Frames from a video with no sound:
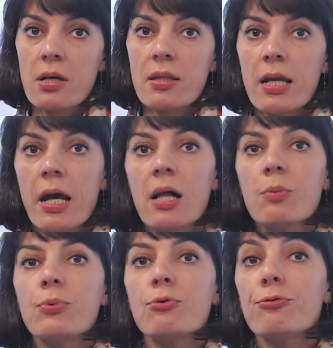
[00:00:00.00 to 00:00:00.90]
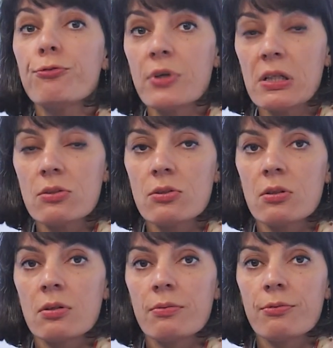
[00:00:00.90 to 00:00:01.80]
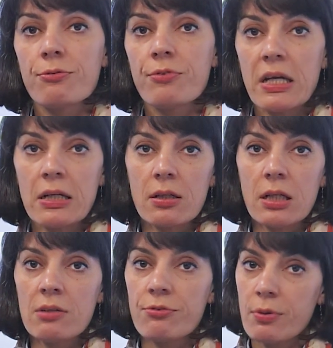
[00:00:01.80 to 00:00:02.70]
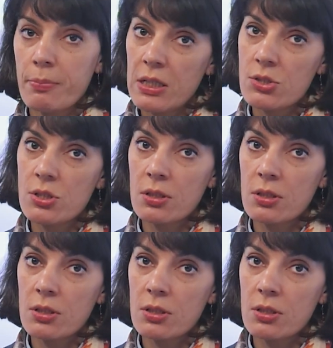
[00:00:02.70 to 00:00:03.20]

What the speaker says: that help you filter fake information.